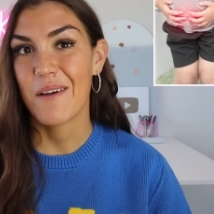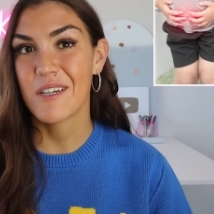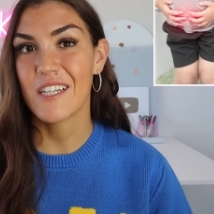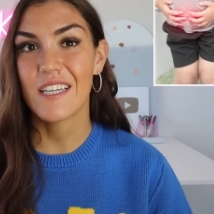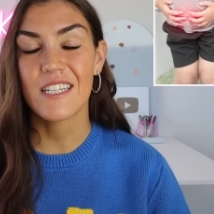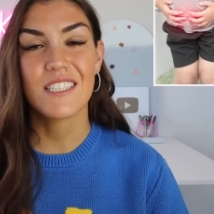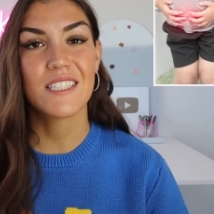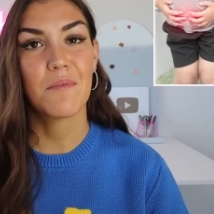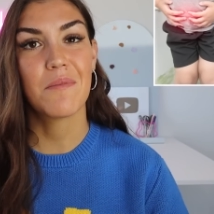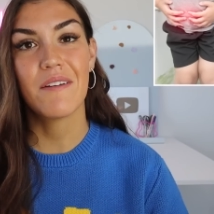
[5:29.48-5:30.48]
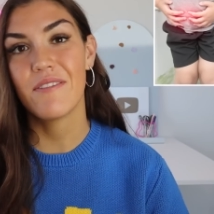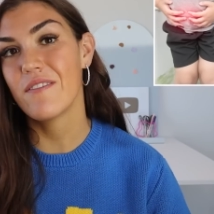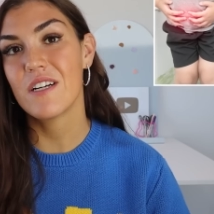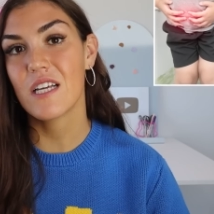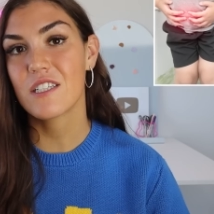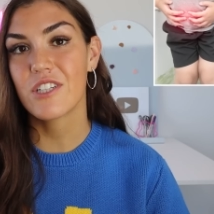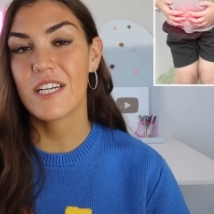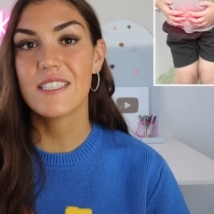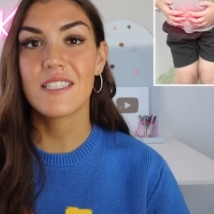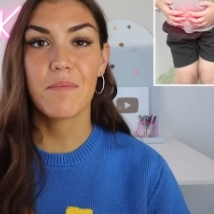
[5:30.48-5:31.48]
I'm gonna link to some of my favorite
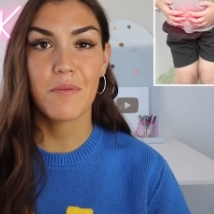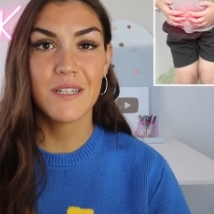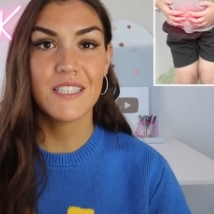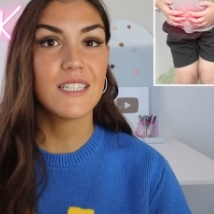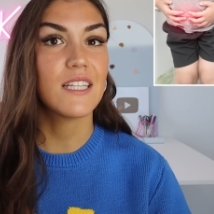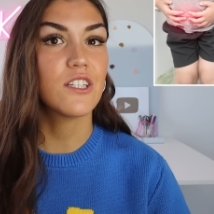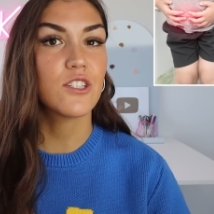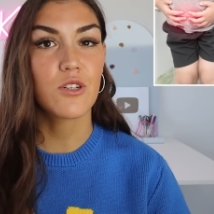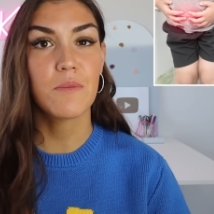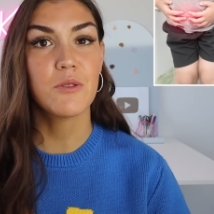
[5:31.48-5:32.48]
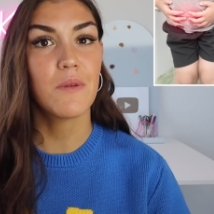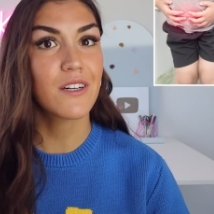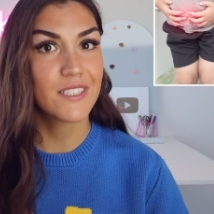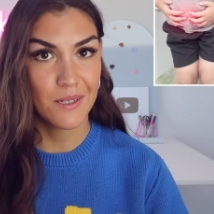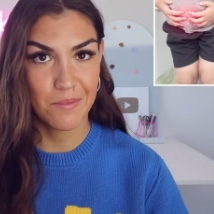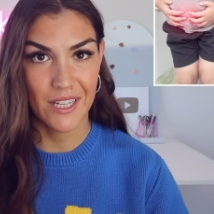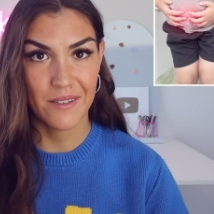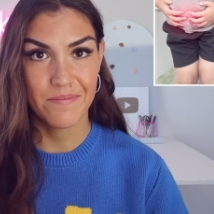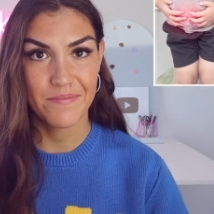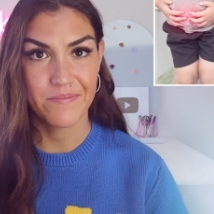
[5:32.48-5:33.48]
electrolyte supplements in the description box down below.